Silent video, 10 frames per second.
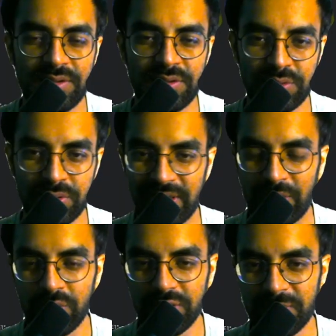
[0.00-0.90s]
So the
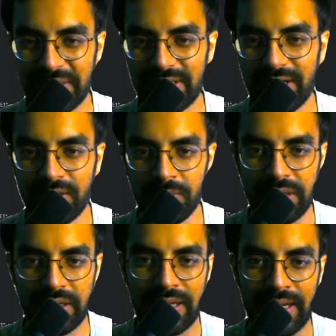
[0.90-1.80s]
download is basically
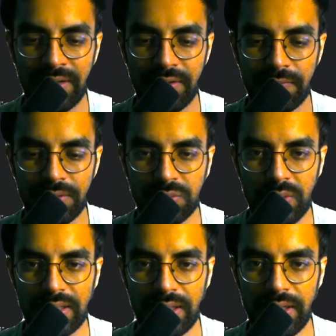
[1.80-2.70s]
completed, and if you just
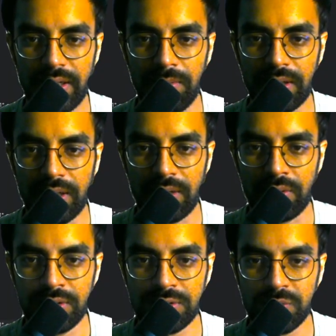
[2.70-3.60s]
double click
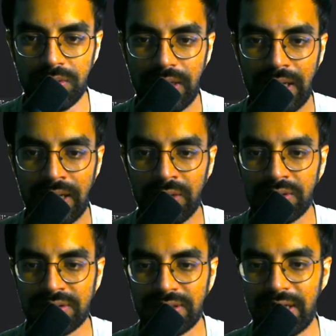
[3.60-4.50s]
on this one, and you
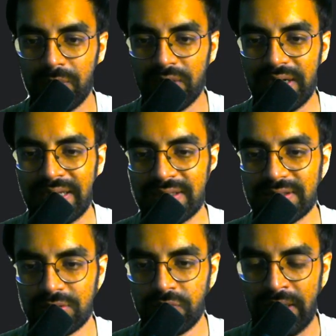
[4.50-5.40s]
can see that we're getting
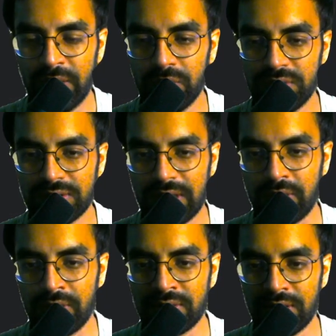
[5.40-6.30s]
this window. Just
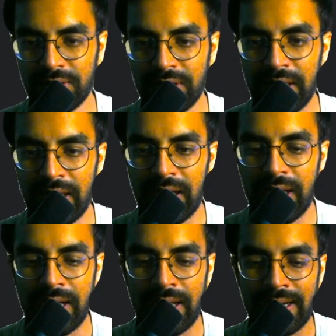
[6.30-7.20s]
click on run,
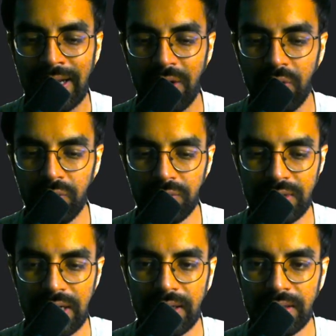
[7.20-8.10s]
and now
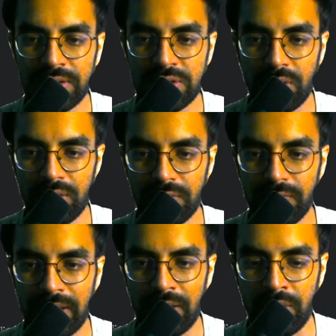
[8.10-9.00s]
the installer
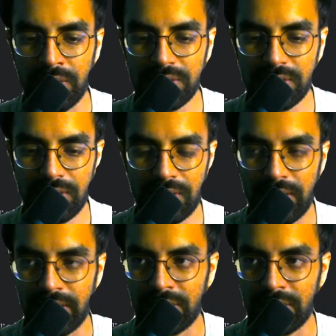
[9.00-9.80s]
will launch, like the